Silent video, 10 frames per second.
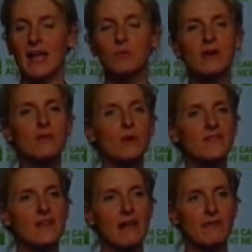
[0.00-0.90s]
And one of the
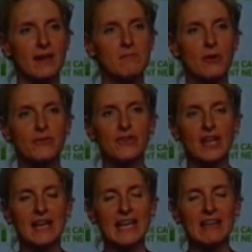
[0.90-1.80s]
ones that I find most
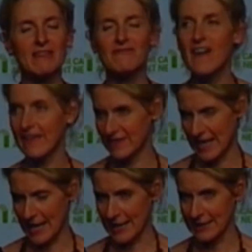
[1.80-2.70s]

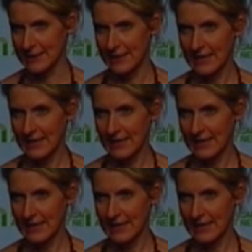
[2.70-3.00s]
fascinating